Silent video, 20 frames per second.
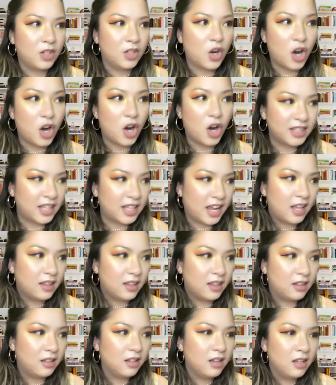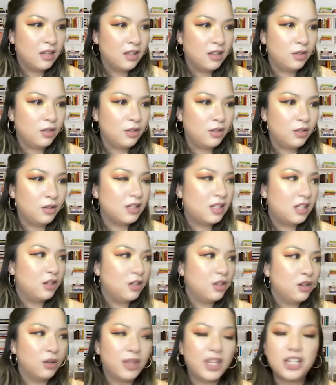content, you can
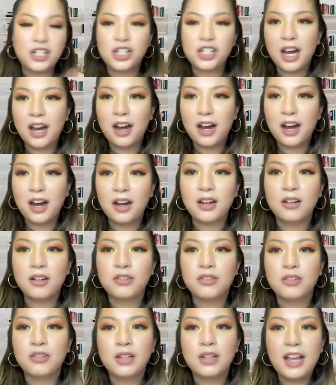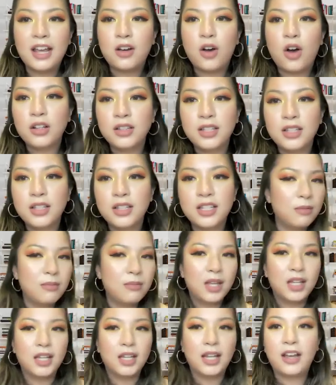see, they share like all these
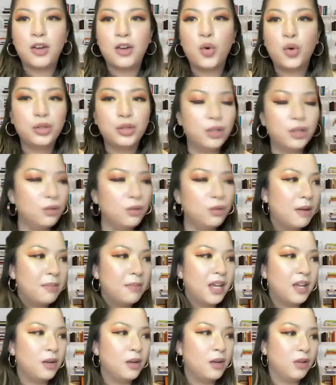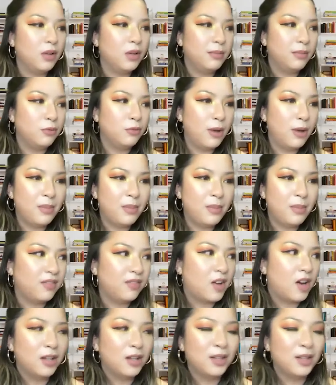women, like older women, women
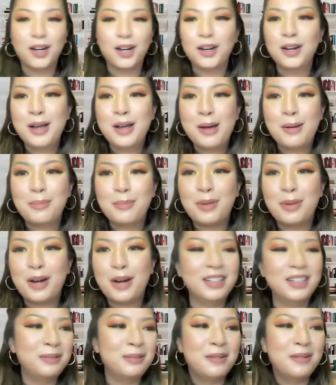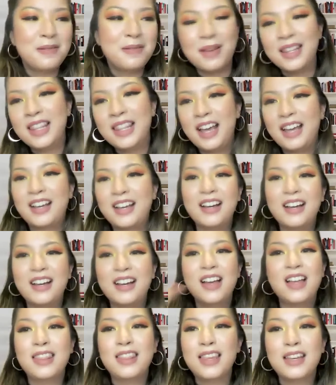of color, pregnant women, like
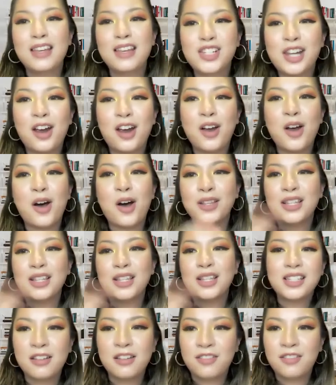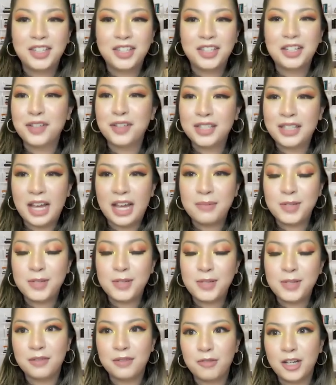they share all these different types
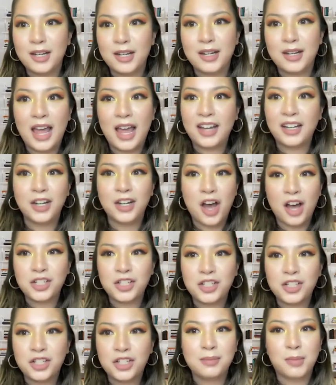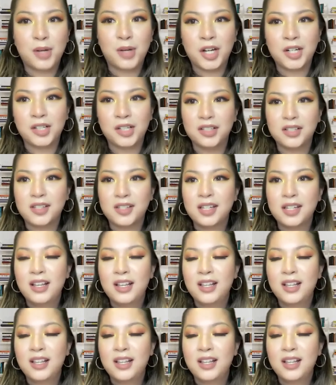of women, like not just models.